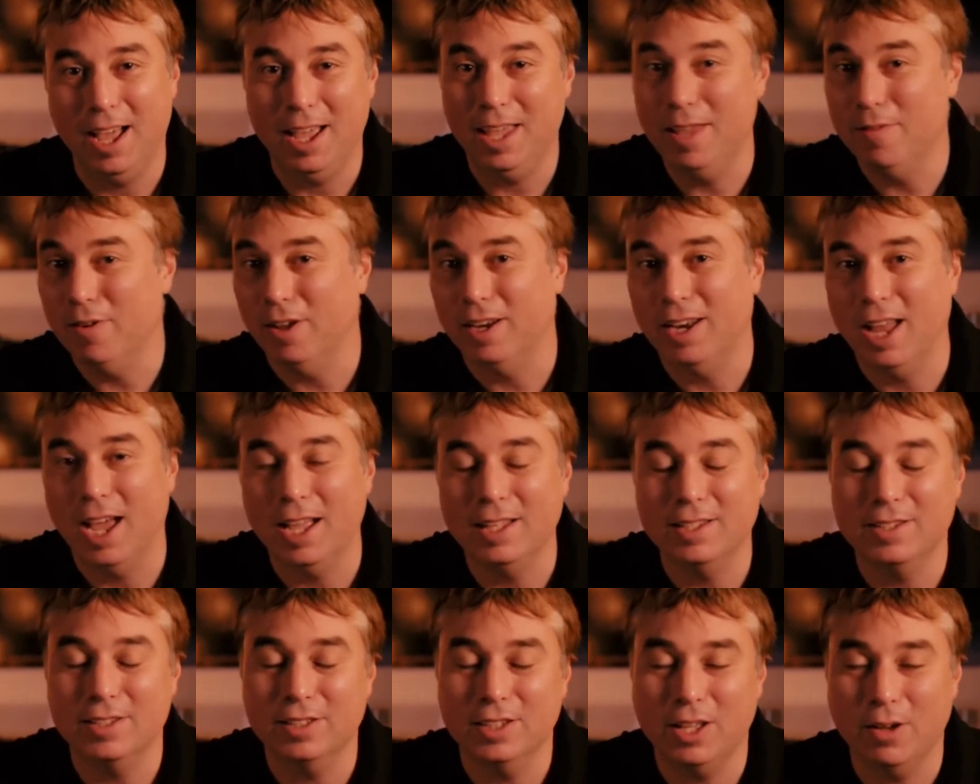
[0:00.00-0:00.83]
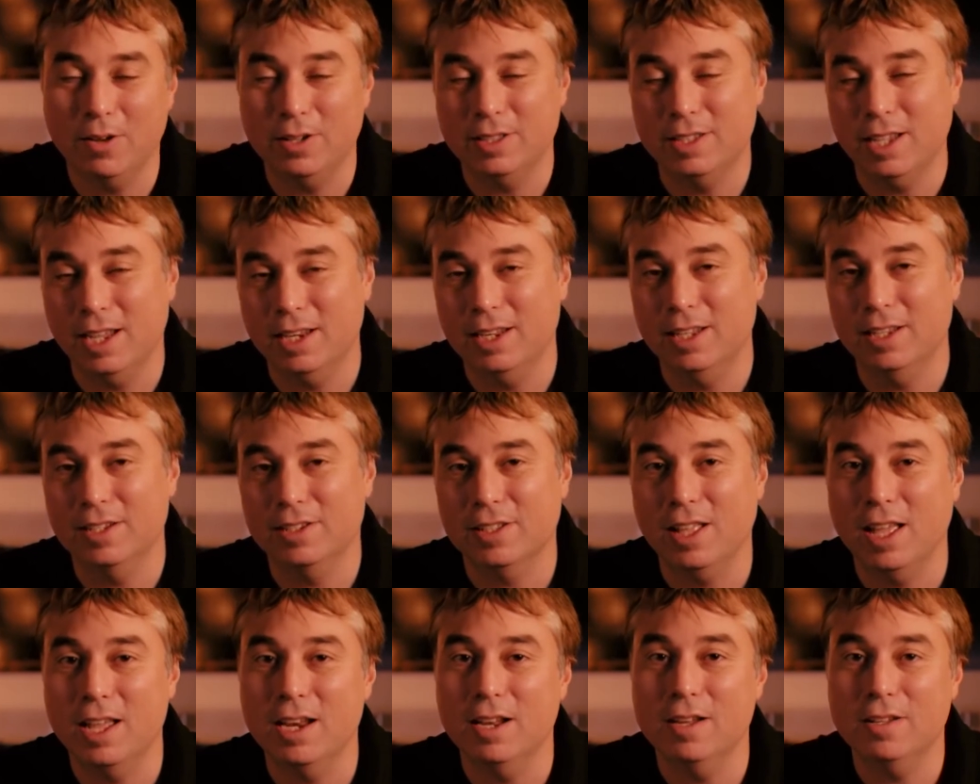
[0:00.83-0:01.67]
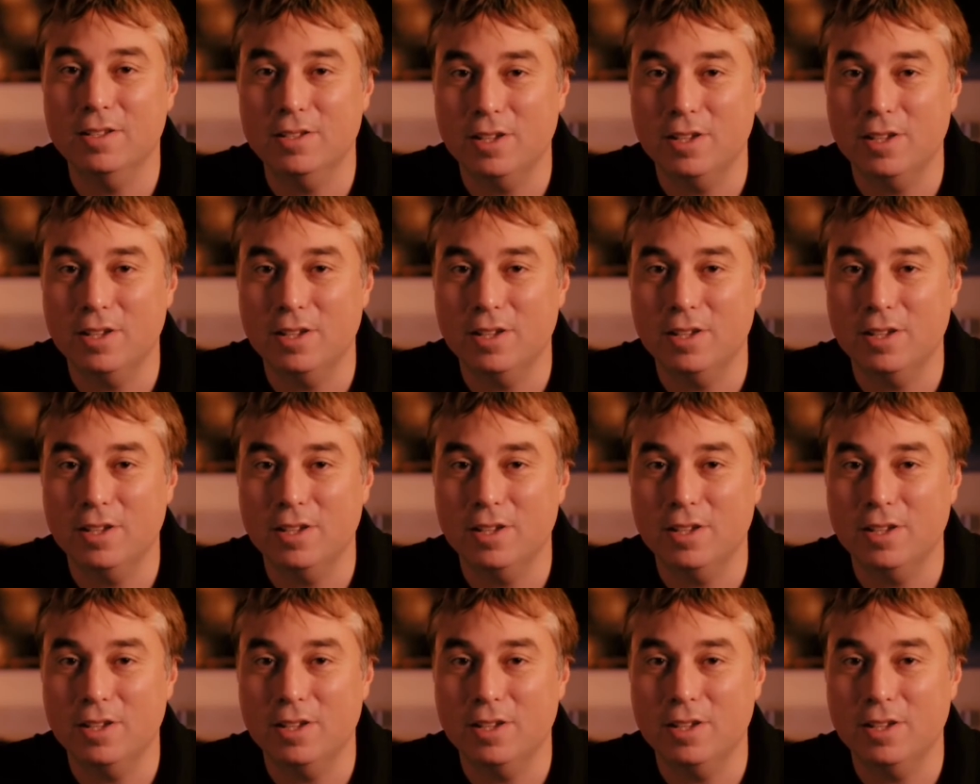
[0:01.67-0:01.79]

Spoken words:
EVE Online is still going 10 years later,